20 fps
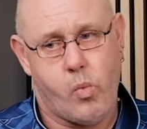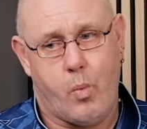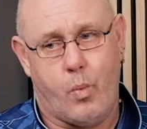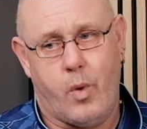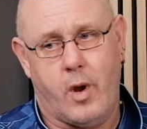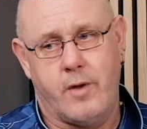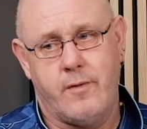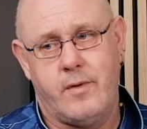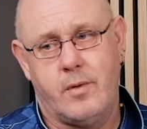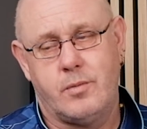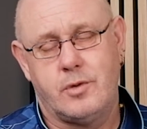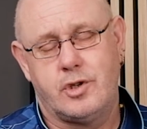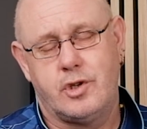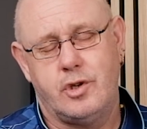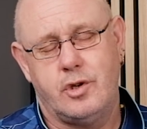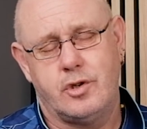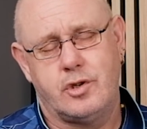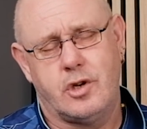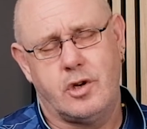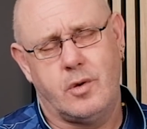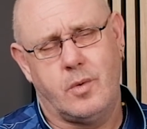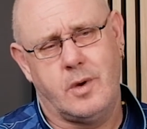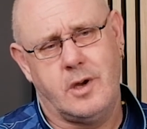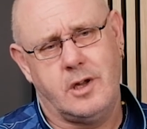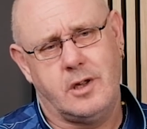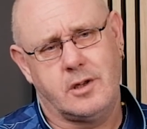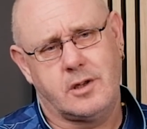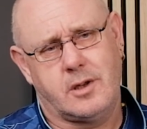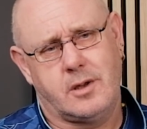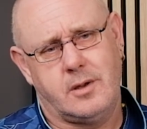One of them was News of the
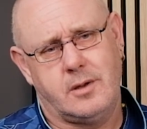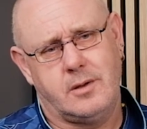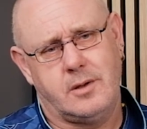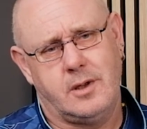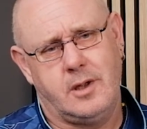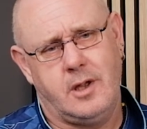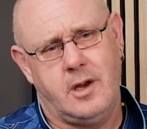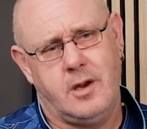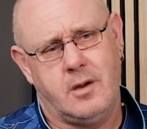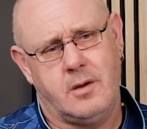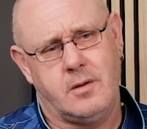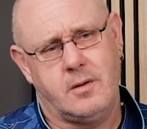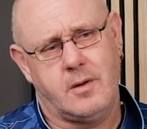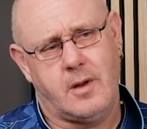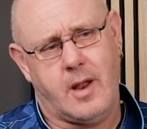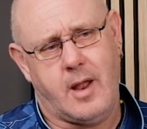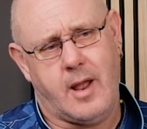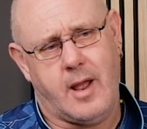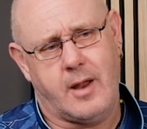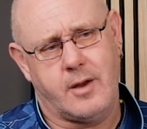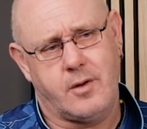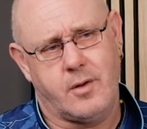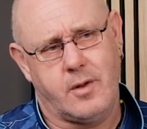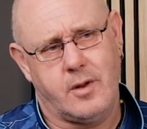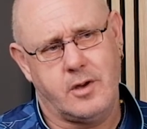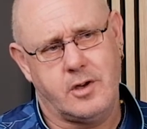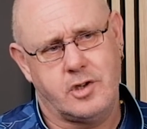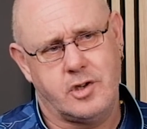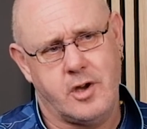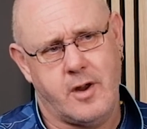World. You know,
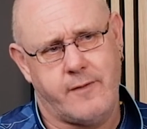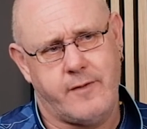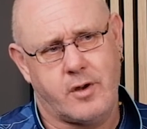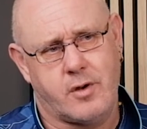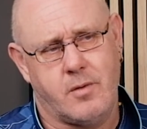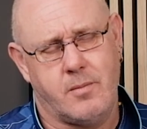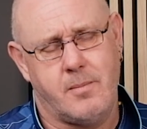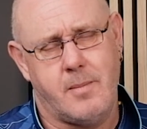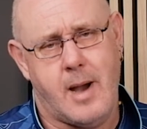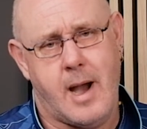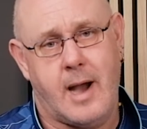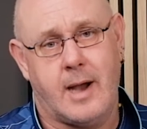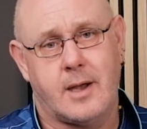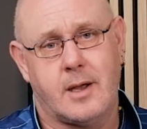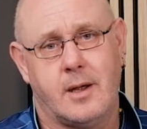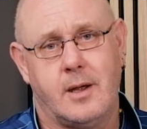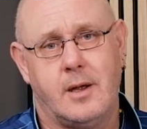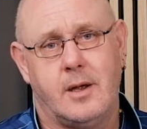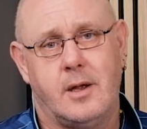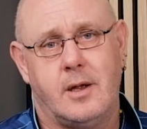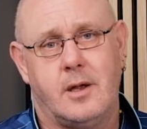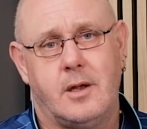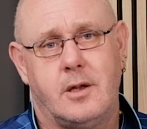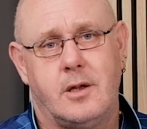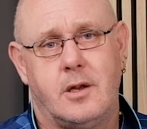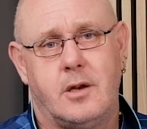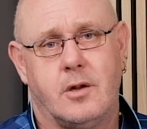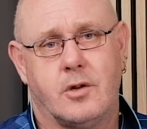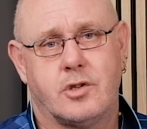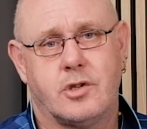it's never come back.
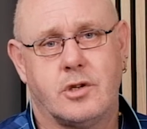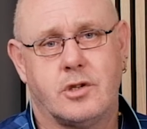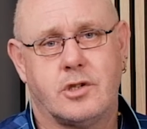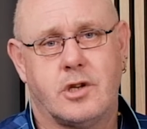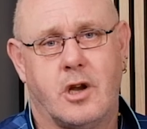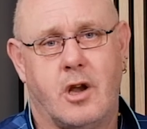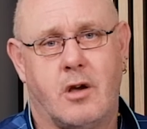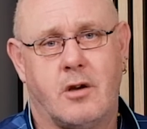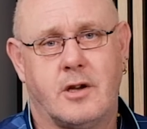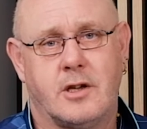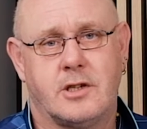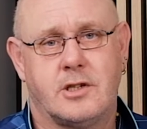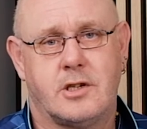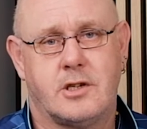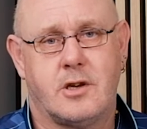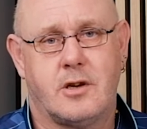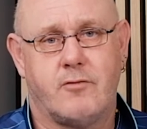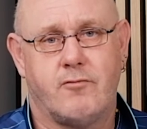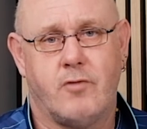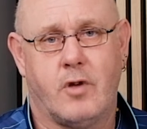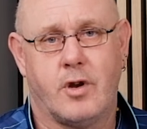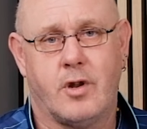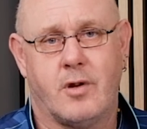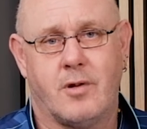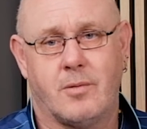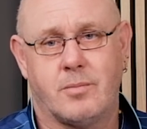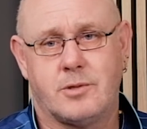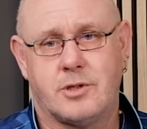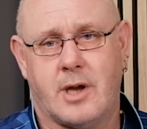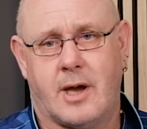You know, so it's the longest
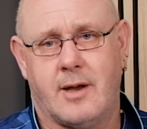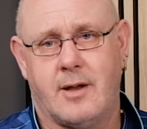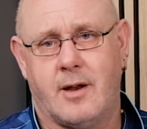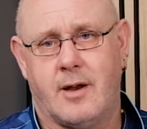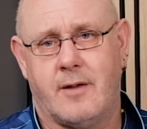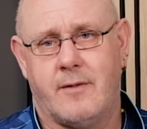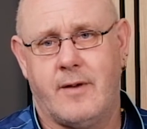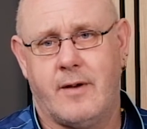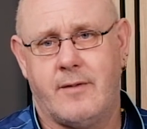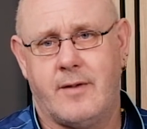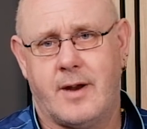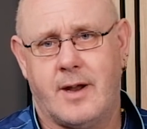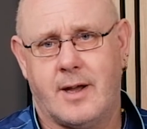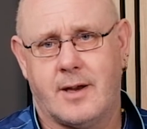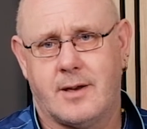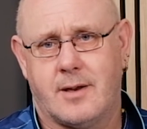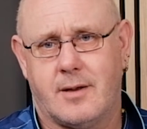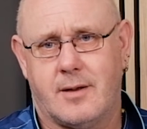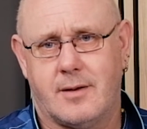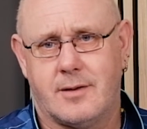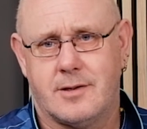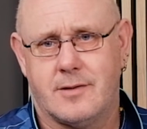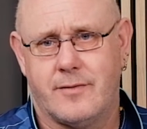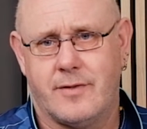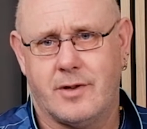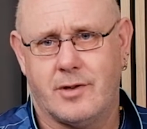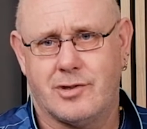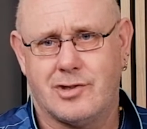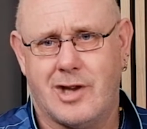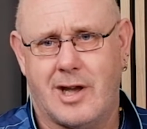runner-up title I've ever had to
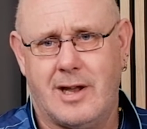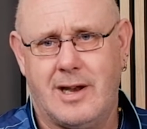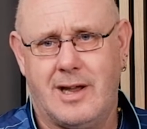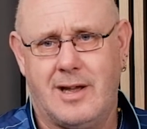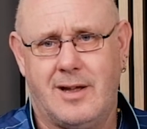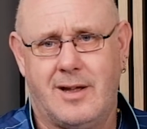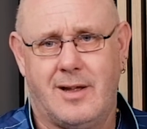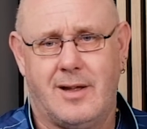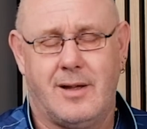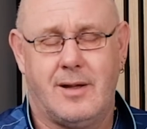Phil Taylor.